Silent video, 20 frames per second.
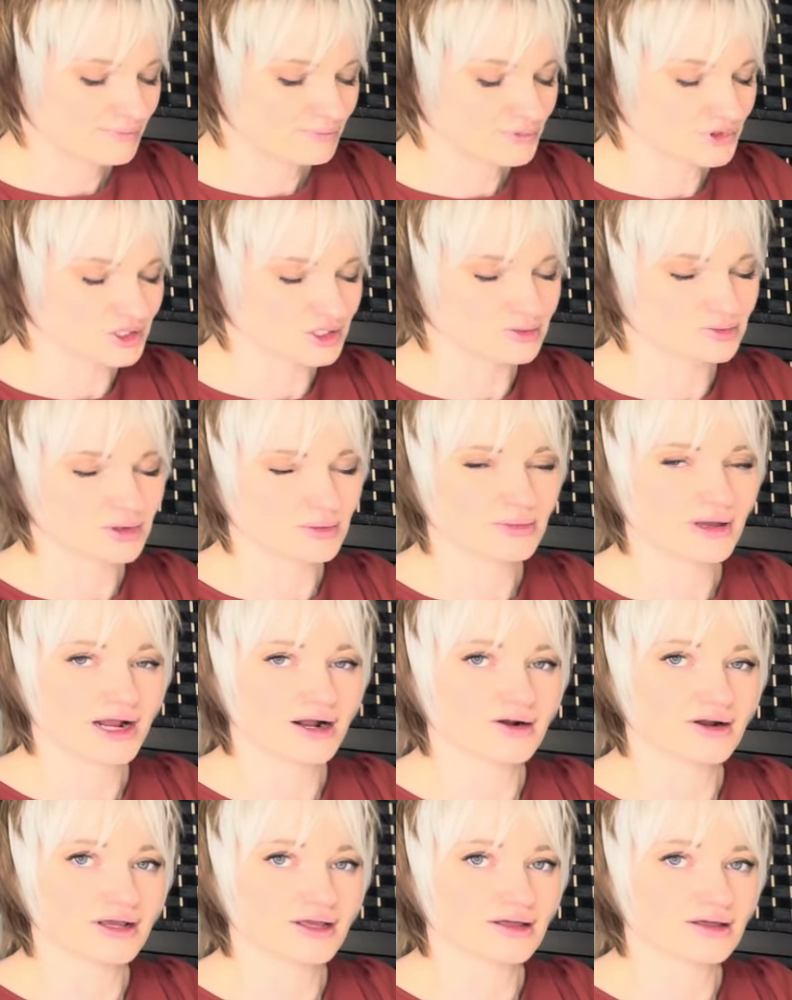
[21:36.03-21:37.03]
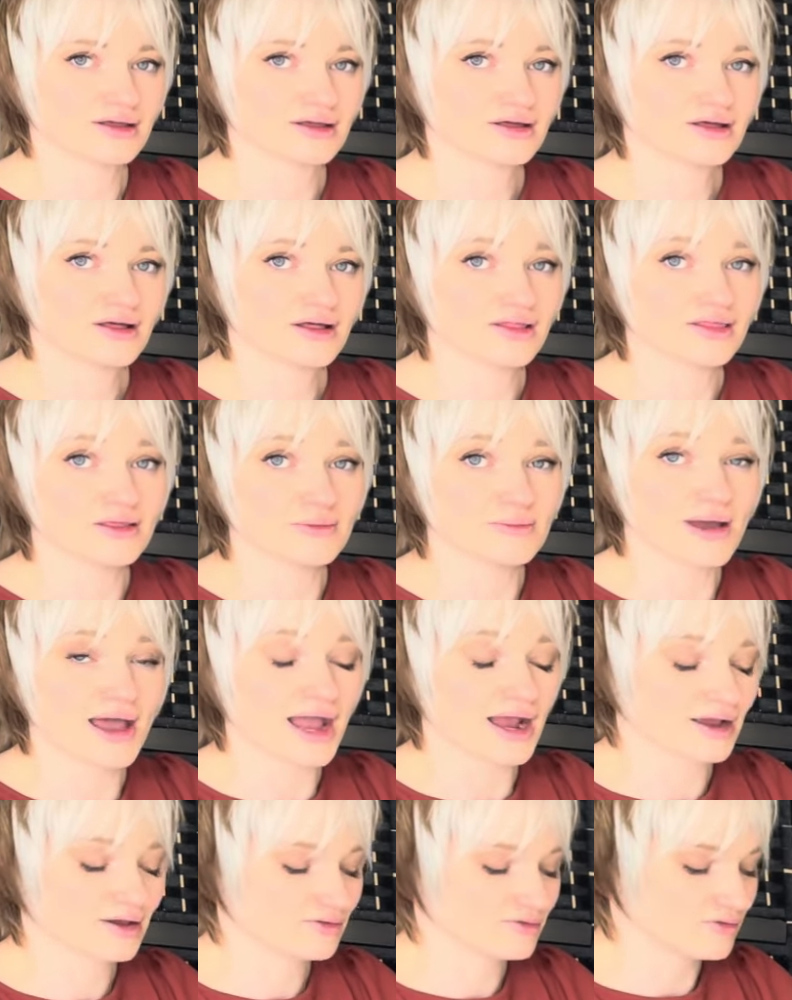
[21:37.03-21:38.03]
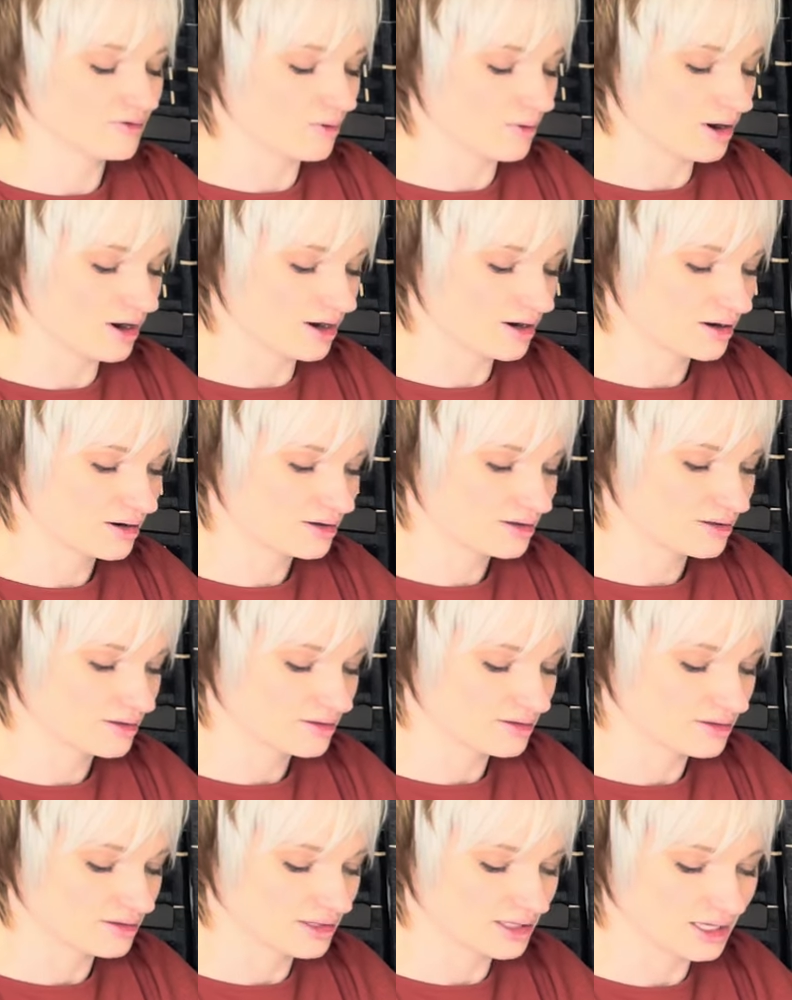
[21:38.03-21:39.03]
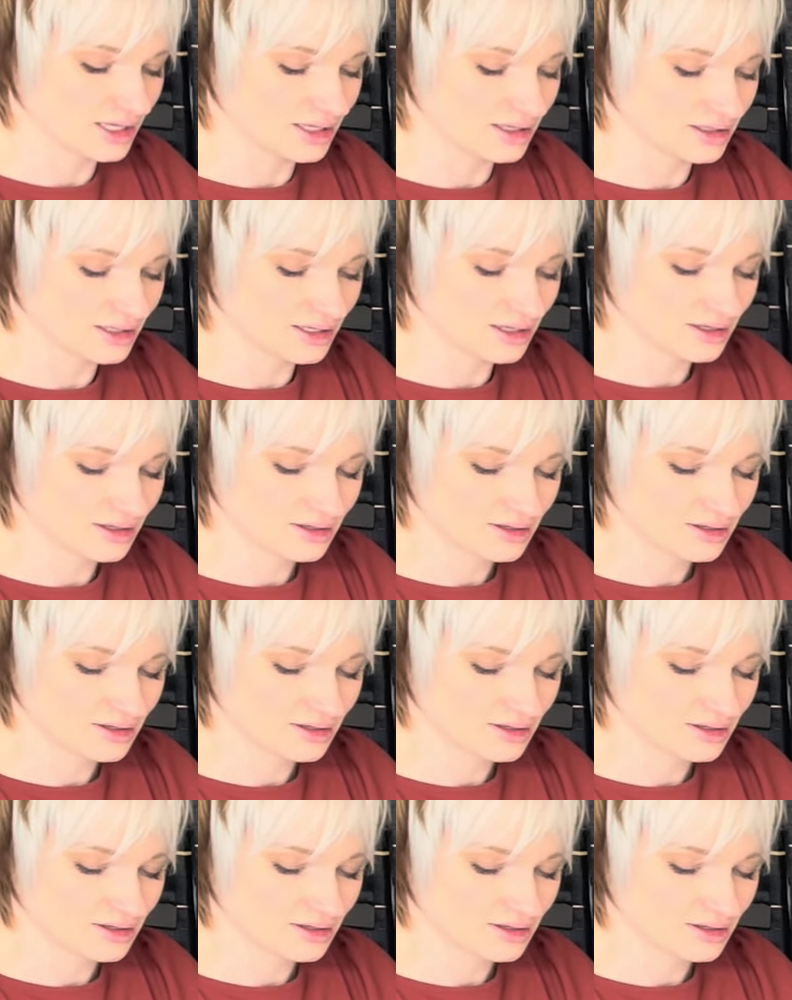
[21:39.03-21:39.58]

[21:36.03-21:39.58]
just preparing the back for the healing.